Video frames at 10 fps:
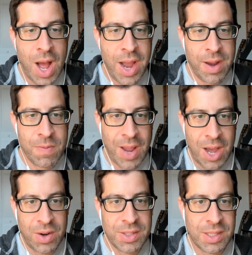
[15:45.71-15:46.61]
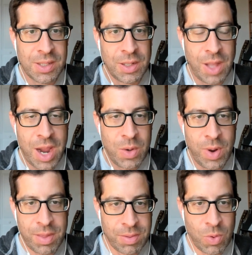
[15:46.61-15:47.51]
eye of how does this align
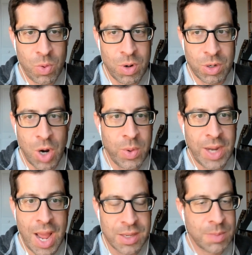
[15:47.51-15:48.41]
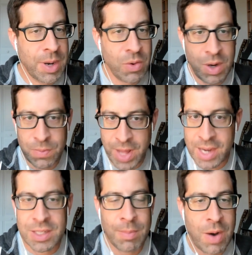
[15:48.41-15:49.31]
with or go against my green
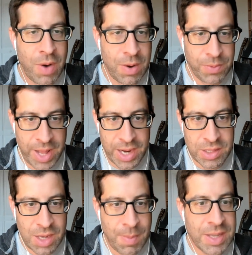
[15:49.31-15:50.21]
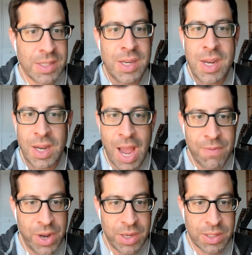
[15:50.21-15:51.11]
flags and my red flags? Am I seeing
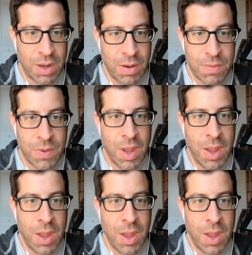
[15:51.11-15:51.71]
evidence of